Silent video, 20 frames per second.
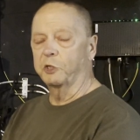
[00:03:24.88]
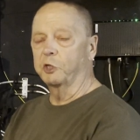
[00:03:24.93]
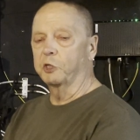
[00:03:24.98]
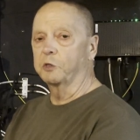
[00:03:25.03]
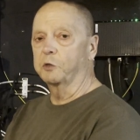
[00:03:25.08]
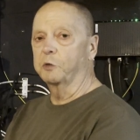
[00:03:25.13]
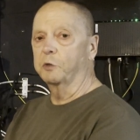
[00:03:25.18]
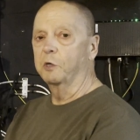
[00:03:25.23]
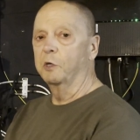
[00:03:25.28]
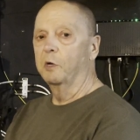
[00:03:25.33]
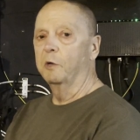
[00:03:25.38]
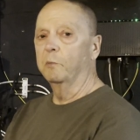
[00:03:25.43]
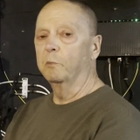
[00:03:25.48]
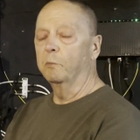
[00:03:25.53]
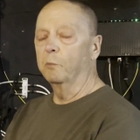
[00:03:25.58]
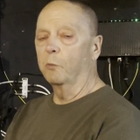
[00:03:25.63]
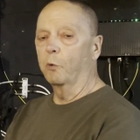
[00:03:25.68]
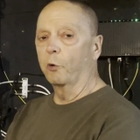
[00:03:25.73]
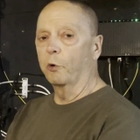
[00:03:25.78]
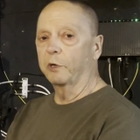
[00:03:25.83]
is
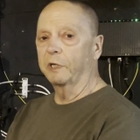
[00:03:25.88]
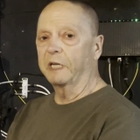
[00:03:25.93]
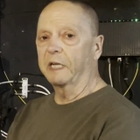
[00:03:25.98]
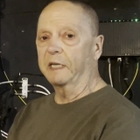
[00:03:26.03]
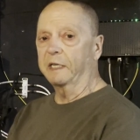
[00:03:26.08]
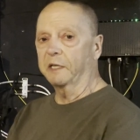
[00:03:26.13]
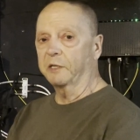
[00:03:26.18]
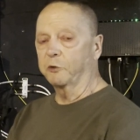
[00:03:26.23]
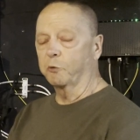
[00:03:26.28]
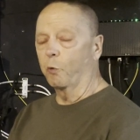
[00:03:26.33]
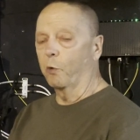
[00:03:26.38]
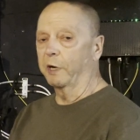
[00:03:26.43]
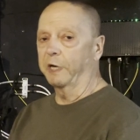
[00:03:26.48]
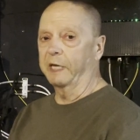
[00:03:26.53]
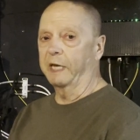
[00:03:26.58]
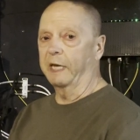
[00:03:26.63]
more than the 20